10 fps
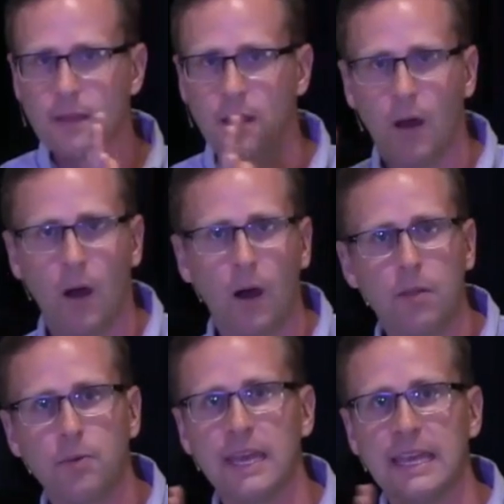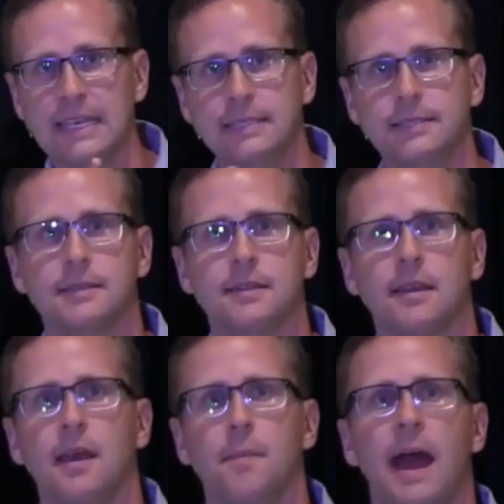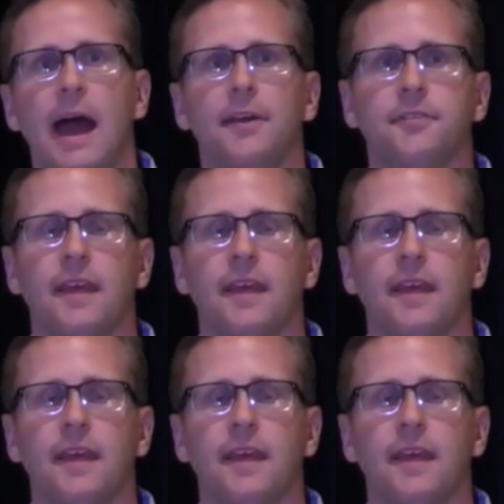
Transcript: All the way east, past